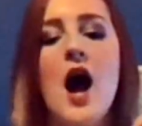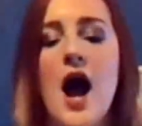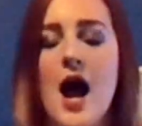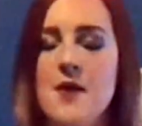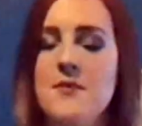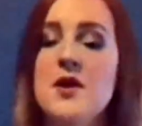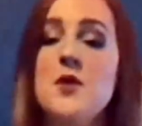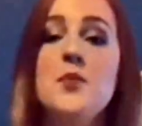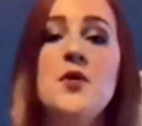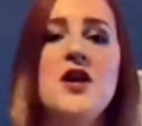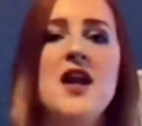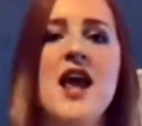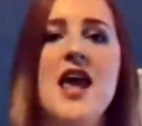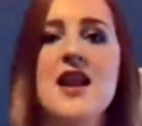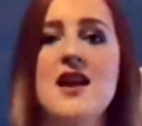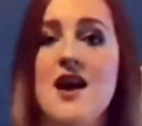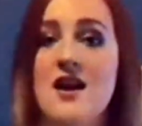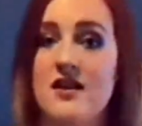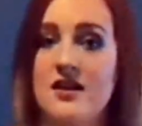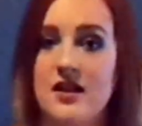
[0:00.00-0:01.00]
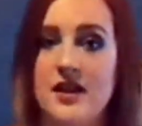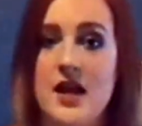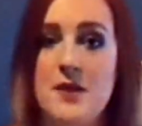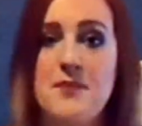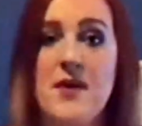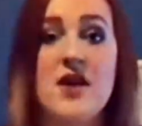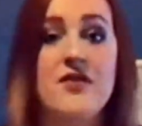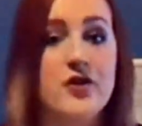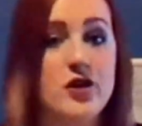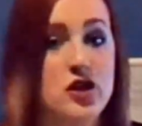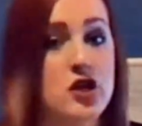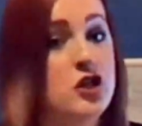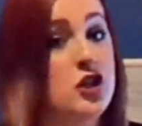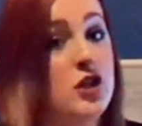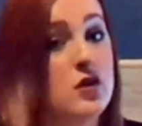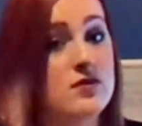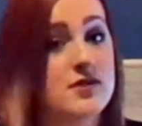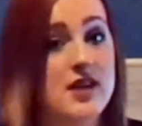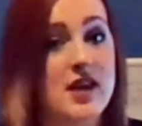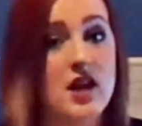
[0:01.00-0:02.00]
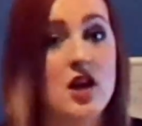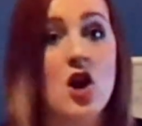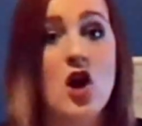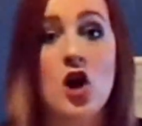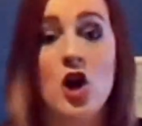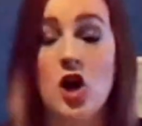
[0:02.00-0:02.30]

I'm gonna put in a clip of her using